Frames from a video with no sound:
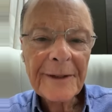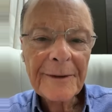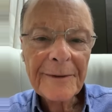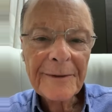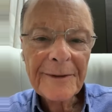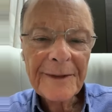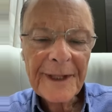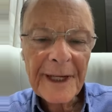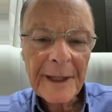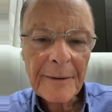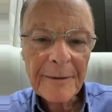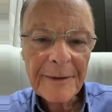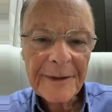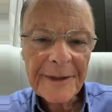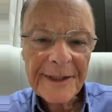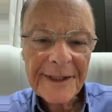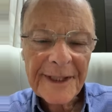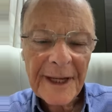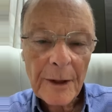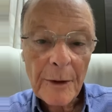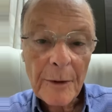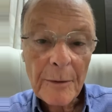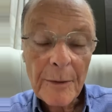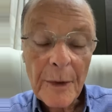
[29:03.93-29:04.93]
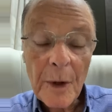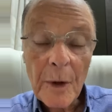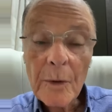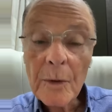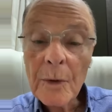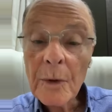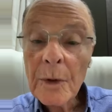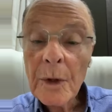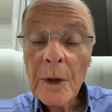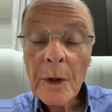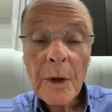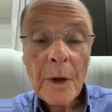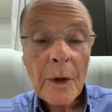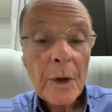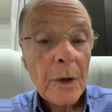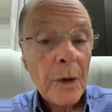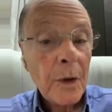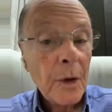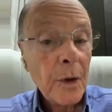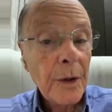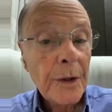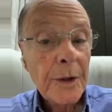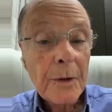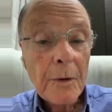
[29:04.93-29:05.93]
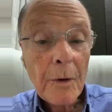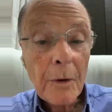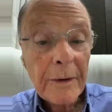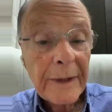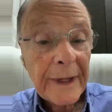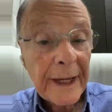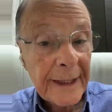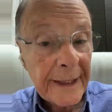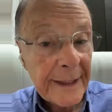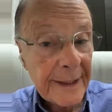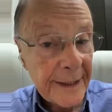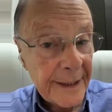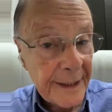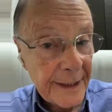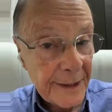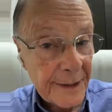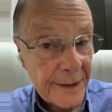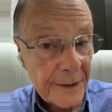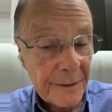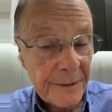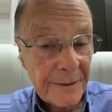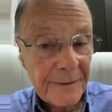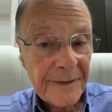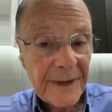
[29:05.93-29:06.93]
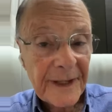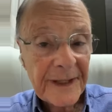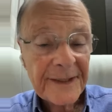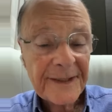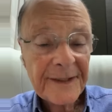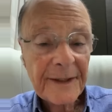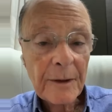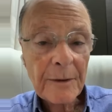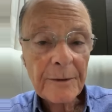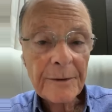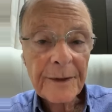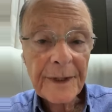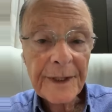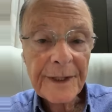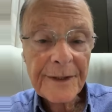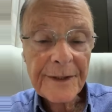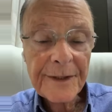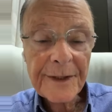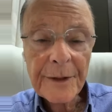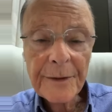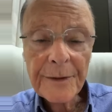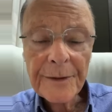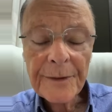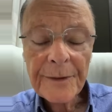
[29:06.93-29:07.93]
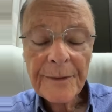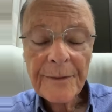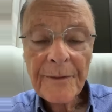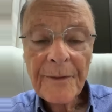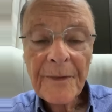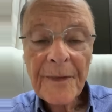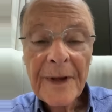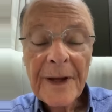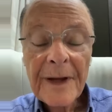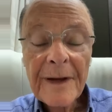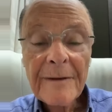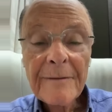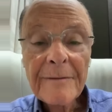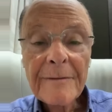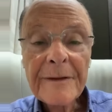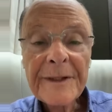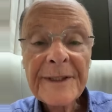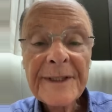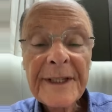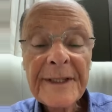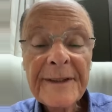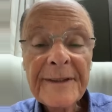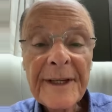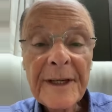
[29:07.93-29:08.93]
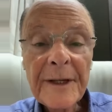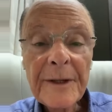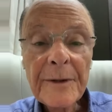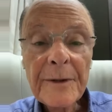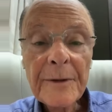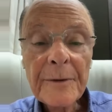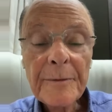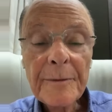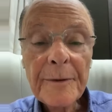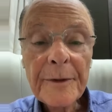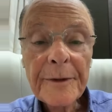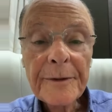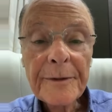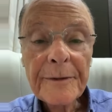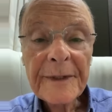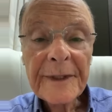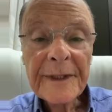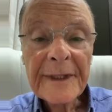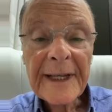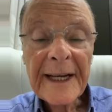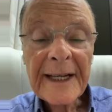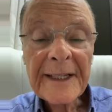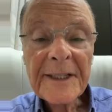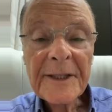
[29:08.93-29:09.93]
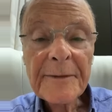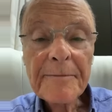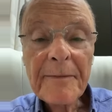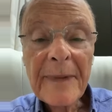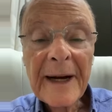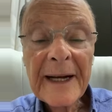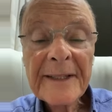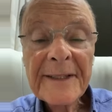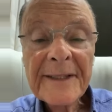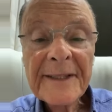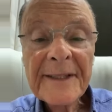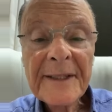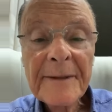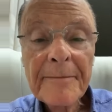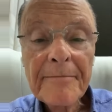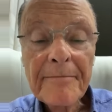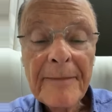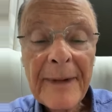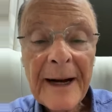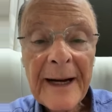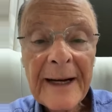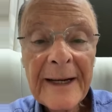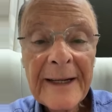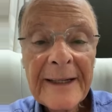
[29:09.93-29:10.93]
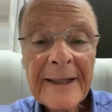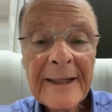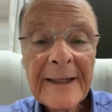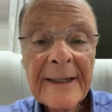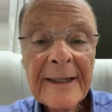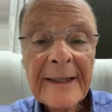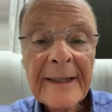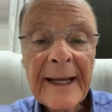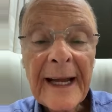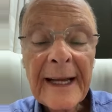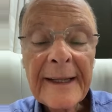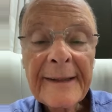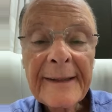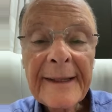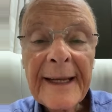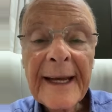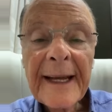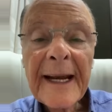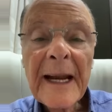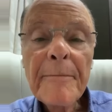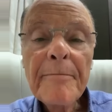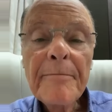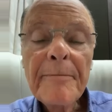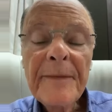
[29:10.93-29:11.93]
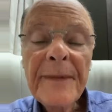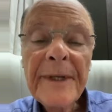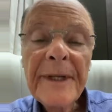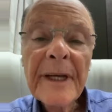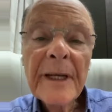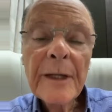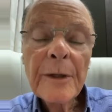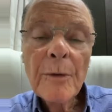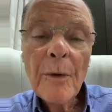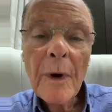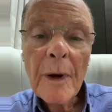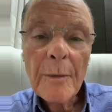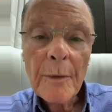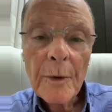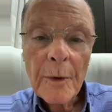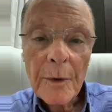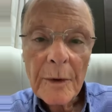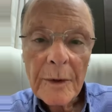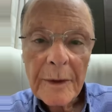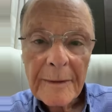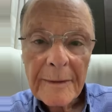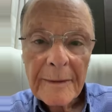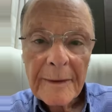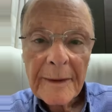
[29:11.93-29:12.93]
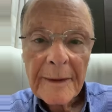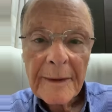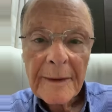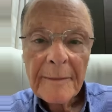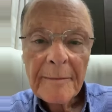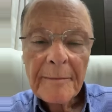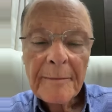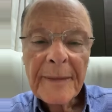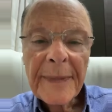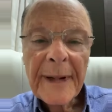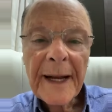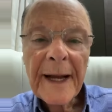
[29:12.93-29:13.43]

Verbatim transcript: here in the Temple of Solomon or at any universal church of the Kingdom of God, you have the opportunity to participate of the love therapy